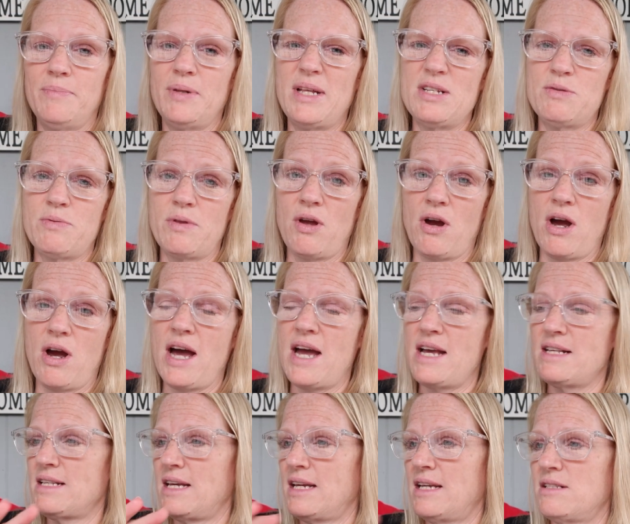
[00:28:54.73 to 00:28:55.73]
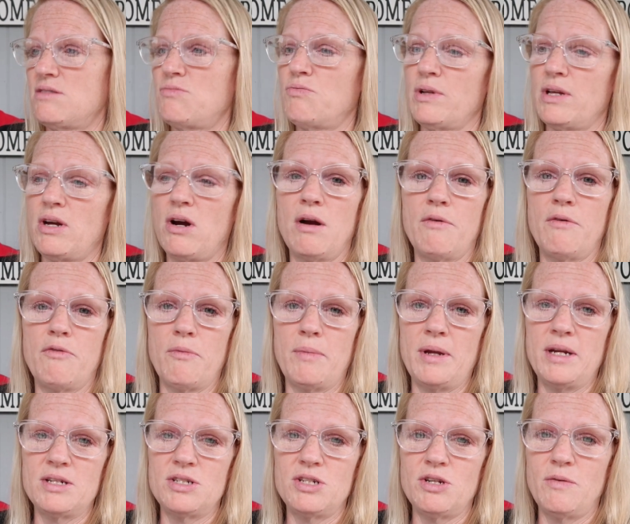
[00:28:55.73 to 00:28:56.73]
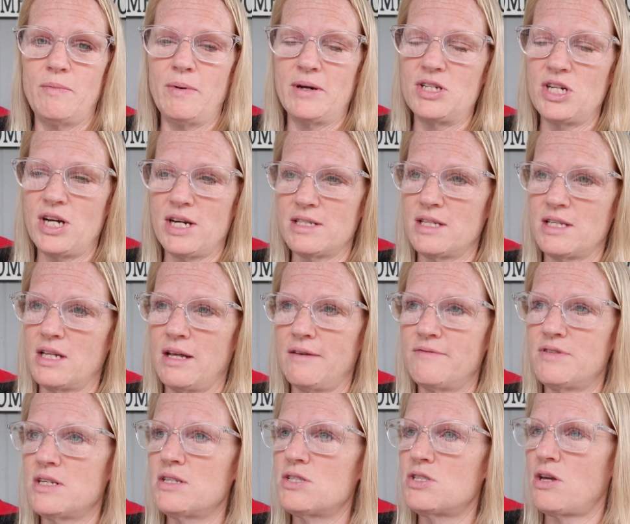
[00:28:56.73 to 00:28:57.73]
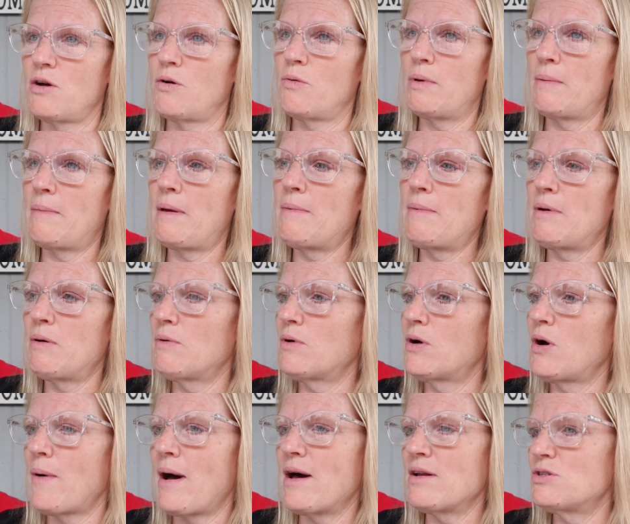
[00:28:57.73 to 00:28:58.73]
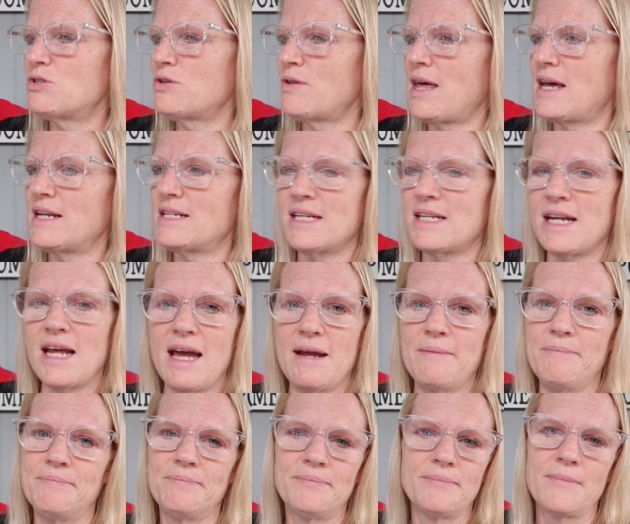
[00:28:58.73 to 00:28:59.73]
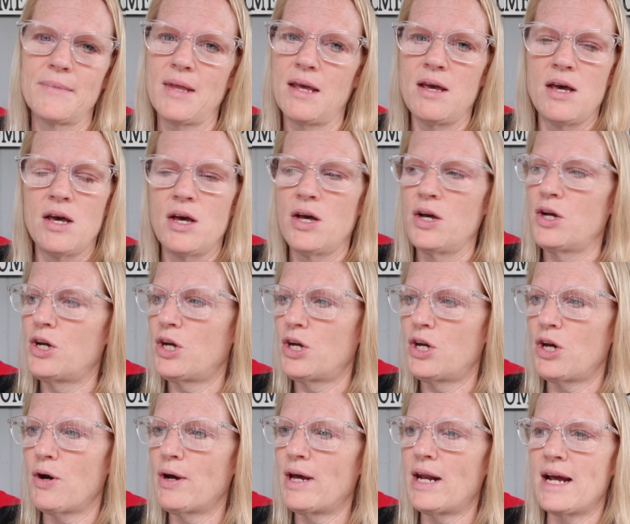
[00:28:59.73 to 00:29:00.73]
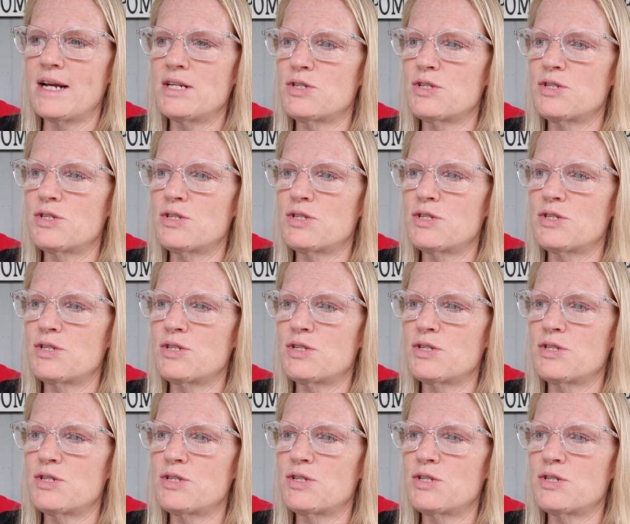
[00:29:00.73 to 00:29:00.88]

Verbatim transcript: Plays with your eyes, like it's really hard for me to do, but Jackson loves it. So we maybe we'll go out and do that tonight. Go get